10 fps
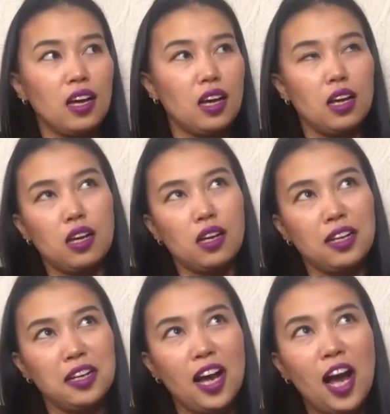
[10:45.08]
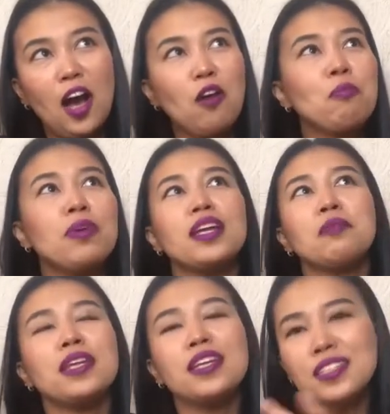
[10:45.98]
how many
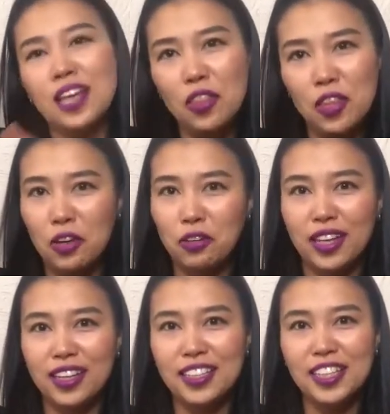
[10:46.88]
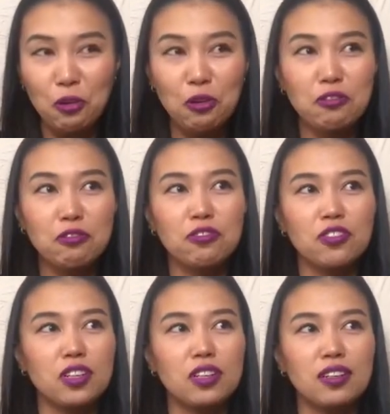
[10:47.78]
minutes are there like of
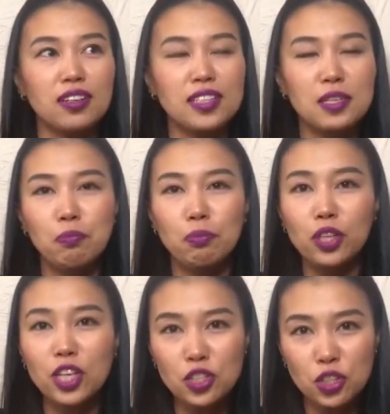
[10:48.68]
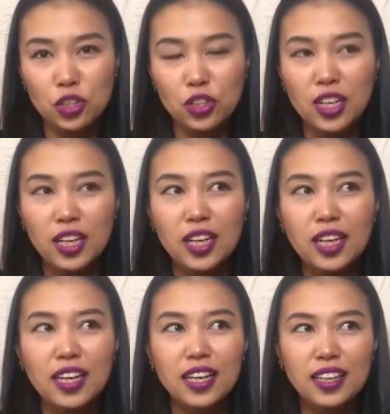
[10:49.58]
some pleasure?
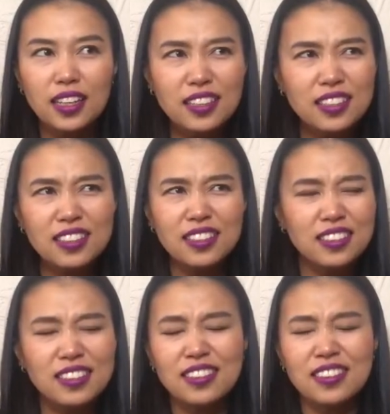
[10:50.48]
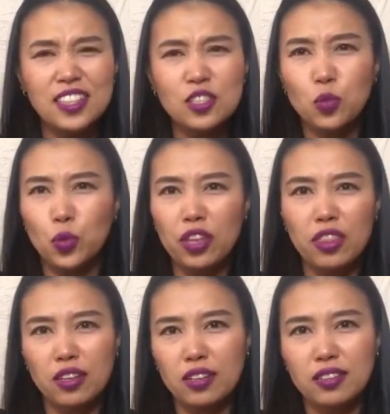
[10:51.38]
It doesn't worth
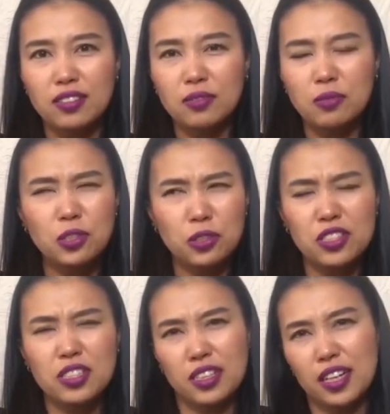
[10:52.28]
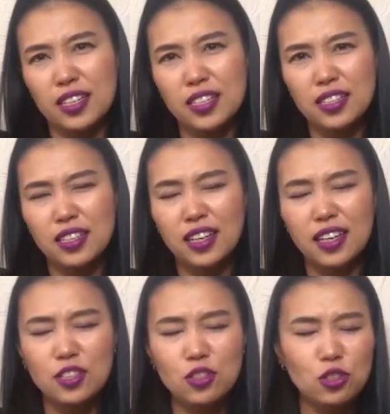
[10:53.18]
it. Seriously, guys,
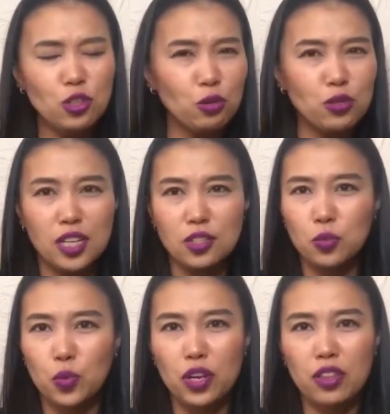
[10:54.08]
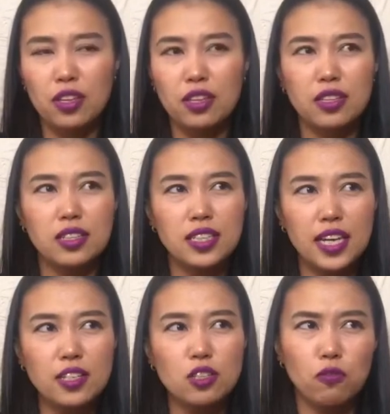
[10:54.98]
it so doesn't worth it.
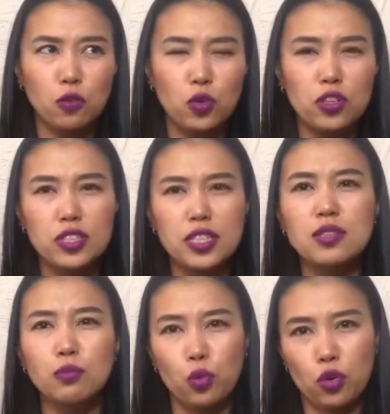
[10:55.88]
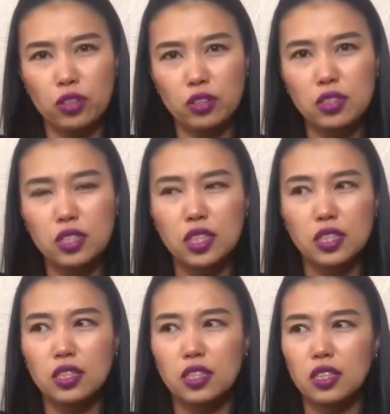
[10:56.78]
Sex, of course, is important
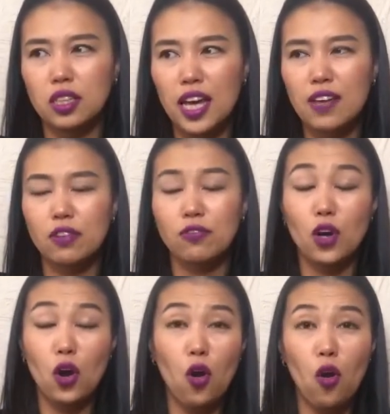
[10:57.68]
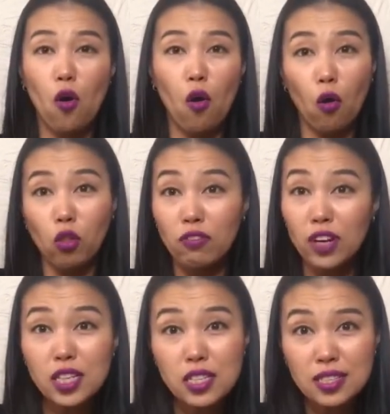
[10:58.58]
in the life of all of
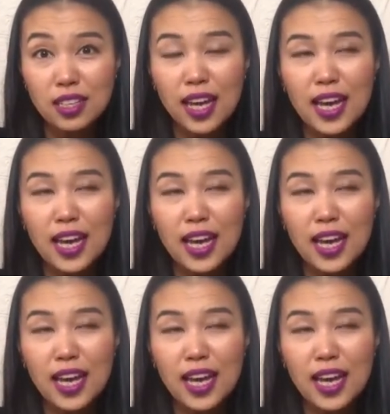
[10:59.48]
us,